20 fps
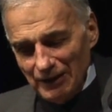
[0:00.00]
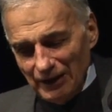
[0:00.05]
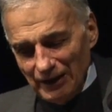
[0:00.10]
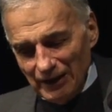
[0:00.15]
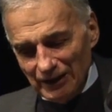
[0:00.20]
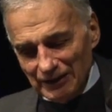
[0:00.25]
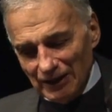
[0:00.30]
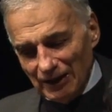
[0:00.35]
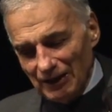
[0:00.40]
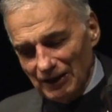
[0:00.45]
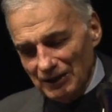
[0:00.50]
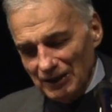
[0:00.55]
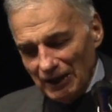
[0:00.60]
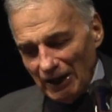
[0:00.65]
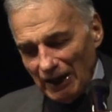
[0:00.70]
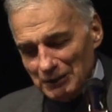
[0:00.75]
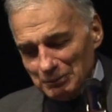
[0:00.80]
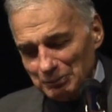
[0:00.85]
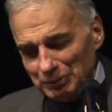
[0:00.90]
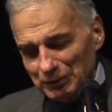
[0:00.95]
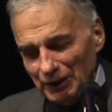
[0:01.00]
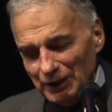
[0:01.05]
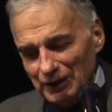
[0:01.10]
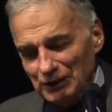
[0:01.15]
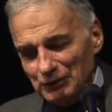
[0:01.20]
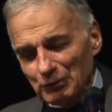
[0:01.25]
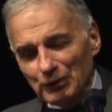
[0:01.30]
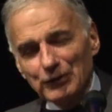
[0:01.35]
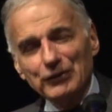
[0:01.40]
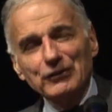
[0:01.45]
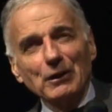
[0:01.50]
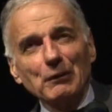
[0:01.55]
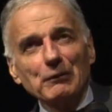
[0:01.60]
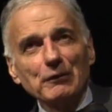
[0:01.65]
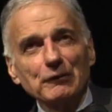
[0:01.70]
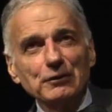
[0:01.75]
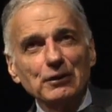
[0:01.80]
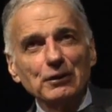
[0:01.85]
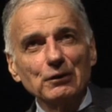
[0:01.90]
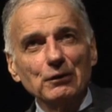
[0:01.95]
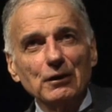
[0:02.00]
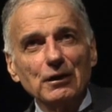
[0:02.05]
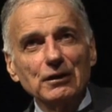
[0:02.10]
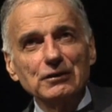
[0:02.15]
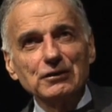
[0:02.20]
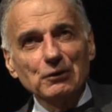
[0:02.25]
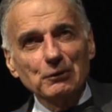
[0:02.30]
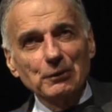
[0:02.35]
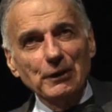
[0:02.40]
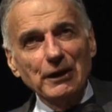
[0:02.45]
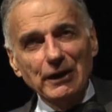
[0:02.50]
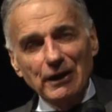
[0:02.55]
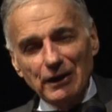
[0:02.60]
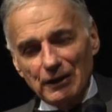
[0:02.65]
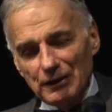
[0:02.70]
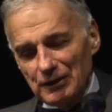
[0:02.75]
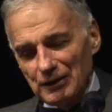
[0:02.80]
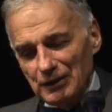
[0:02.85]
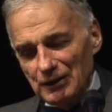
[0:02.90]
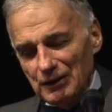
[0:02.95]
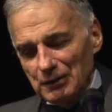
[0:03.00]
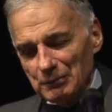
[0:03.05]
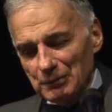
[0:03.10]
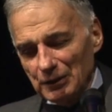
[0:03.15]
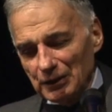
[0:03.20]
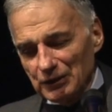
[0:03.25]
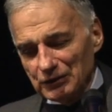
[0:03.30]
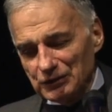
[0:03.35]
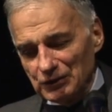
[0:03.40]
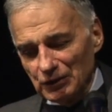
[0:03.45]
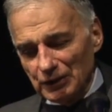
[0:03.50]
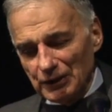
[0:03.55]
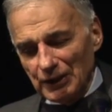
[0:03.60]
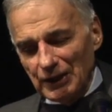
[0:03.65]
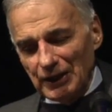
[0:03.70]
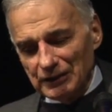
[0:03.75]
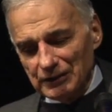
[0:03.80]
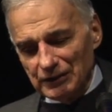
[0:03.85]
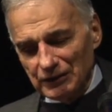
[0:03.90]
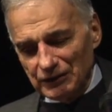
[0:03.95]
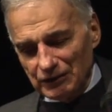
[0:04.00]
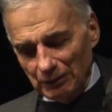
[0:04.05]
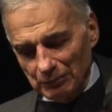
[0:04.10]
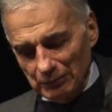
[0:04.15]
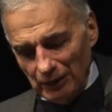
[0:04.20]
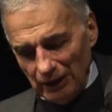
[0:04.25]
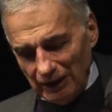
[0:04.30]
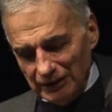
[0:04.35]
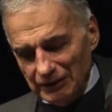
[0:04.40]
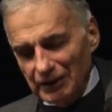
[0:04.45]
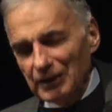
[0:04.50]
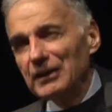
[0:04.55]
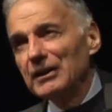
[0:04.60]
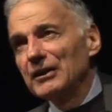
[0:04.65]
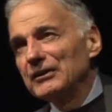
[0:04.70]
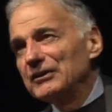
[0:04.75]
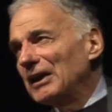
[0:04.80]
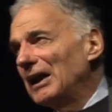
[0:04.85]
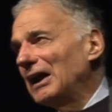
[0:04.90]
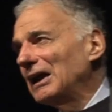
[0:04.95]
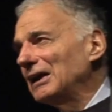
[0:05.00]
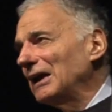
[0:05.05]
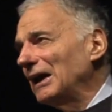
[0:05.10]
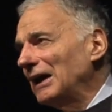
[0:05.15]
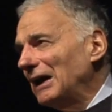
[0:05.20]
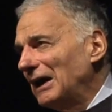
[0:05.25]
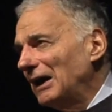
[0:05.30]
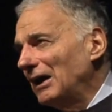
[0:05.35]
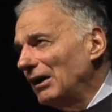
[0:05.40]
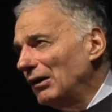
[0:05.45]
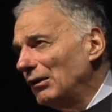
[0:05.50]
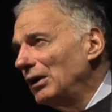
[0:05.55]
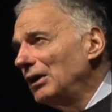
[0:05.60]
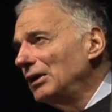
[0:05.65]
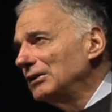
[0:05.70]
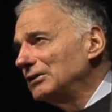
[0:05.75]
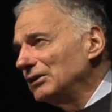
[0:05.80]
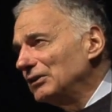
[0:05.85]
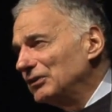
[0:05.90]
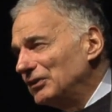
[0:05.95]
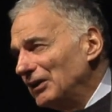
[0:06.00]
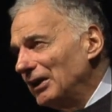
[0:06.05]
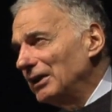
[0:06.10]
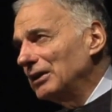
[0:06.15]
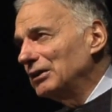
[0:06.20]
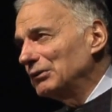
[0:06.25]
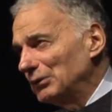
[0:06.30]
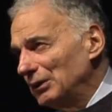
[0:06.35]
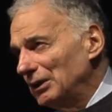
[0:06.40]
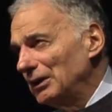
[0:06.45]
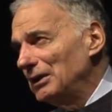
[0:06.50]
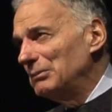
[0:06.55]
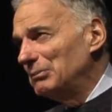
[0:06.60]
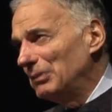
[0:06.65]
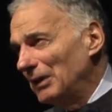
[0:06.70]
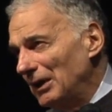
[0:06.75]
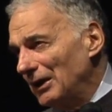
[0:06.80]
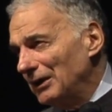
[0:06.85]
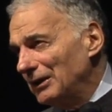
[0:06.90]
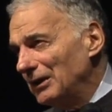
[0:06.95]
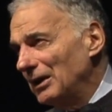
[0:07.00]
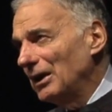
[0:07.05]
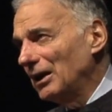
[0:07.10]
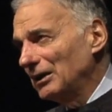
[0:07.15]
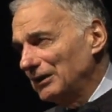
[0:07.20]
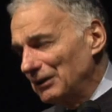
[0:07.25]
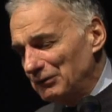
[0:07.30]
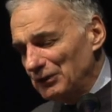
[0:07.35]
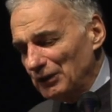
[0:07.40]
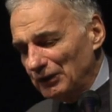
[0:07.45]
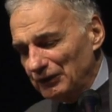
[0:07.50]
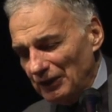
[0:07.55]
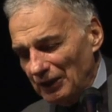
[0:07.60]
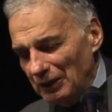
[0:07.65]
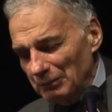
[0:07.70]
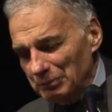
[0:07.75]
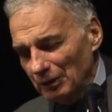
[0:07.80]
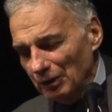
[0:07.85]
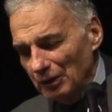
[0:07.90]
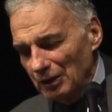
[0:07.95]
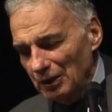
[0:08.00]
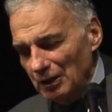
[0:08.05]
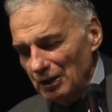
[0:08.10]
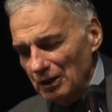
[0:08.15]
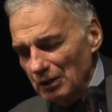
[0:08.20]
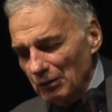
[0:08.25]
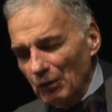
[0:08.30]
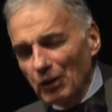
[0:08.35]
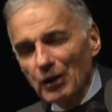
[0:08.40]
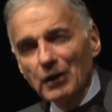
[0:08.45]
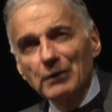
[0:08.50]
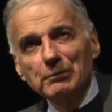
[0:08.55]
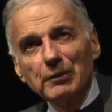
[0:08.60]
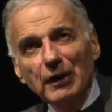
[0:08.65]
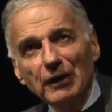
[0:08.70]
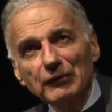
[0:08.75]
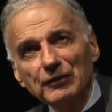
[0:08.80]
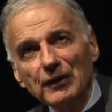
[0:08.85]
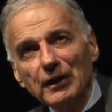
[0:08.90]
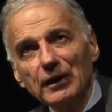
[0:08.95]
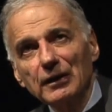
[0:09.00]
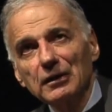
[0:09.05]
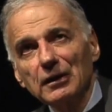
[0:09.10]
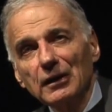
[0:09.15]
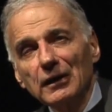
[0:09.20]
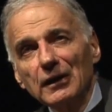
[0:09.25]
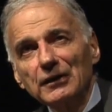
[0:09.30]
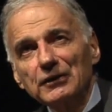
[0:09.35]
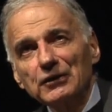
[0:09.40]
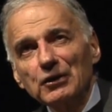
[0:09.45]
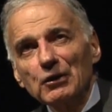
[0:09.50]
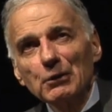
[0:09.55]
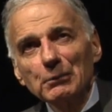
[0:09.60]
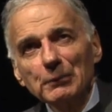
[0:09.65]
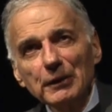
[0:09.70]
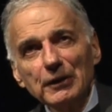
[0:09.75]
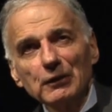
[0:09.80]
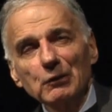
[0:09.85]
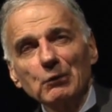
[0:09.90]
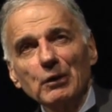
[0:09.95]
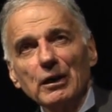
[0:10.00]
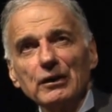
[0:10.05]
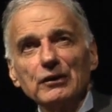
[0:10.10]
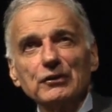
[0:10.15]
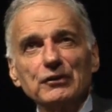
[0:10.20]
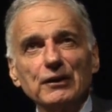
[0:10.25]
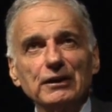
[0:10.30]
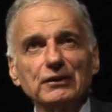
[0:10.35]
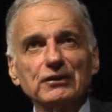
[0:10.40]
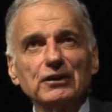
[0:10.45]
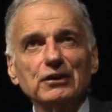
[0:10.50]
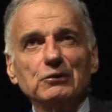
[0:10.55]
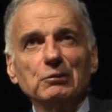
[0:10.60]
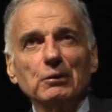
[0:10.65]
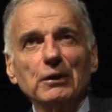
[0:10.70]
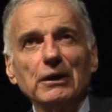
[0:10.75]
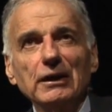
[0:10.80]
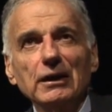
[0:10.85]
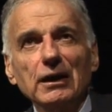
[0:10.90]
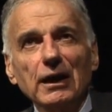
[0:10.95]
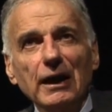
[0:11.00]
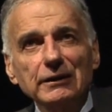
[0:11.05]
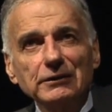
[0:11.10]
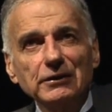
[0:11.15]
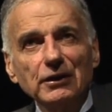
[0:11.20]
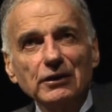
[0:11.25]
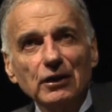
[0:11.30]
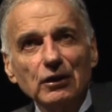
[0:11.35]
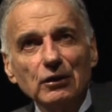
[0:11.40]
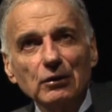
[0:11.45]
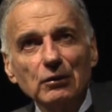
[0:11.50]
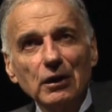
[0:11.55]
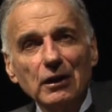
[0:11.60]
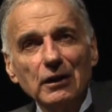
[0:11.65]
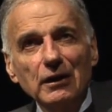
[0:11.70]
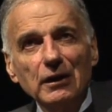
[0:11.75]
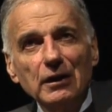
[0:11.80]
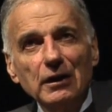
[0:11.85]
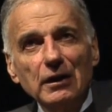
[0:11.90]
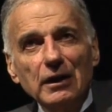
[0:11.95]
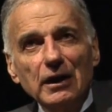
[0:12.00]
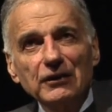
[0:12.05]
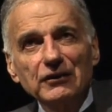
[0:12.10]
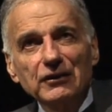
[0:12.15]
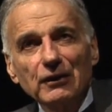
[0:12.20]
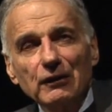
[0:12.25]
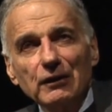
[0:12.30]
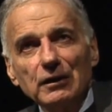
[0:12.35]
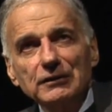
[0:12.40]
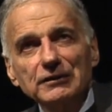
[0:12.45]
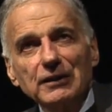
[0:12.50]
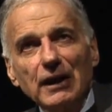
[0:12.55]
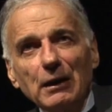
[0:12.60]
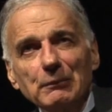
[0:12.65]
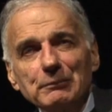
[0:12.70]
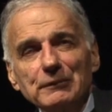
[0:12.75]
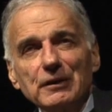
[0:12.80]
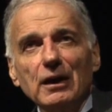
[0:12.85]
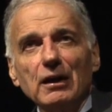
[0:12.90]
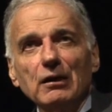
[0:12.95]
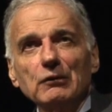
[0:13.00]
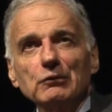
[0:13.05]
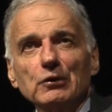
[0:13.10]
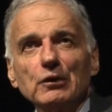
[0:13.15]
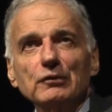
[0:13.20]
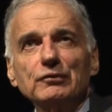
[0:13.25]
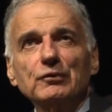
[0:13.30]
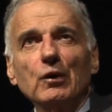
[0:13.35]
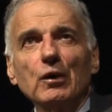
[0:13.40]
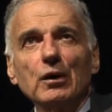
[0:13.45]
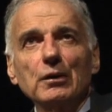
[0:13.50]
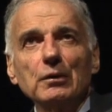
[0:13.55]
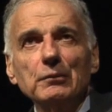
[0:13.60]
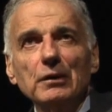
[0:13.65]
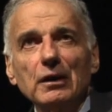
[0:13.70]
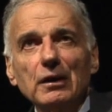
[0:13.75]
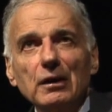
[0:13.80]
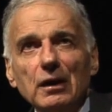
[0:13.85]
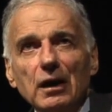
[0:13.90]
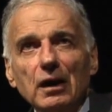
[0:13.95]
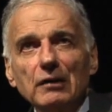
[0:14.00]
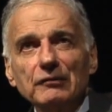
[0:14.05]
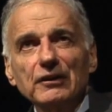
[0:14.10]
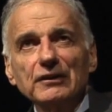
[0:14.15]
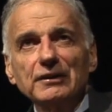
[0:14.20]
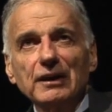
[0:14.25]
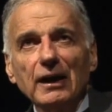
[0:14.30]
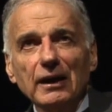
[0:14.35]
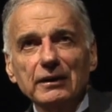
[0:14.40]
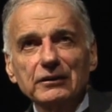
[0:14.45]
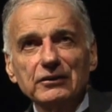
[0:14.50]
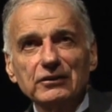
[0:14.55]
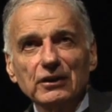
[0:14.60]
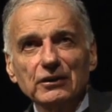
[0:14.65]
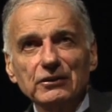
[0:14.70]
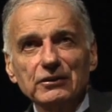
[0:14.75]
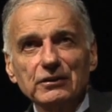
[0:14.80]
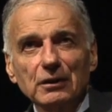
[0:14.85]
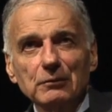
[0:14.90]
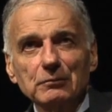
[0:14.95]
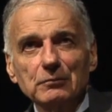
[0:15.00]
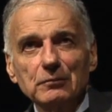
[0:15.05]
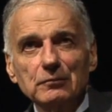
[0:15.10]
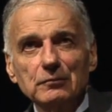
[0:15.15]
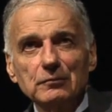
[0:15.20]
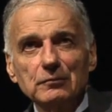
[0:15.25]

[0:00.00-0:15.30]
And I plead with some of you to read it because you'll get some ideas on how to think really big. And I'll give you an example. Warren Buffett told me that one of the things he'd really like to do is a top-down reform of the tax system.